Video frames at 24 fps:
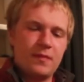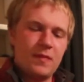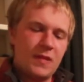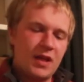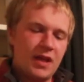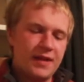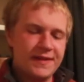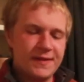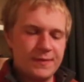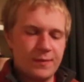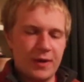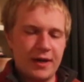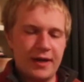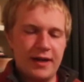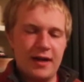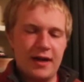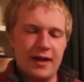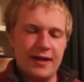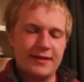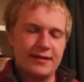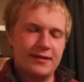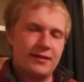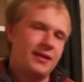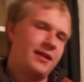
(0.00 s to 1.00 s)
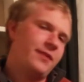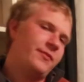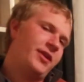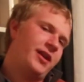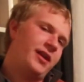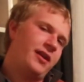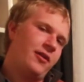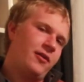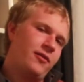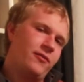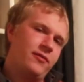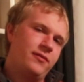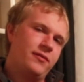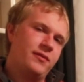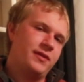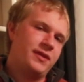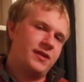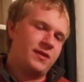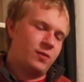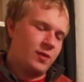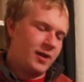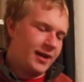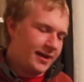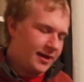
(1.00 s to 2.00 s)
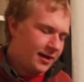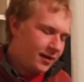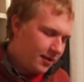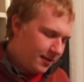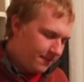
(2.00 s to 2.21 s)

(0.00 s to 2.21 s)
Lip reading: spray it on. So let me go spray that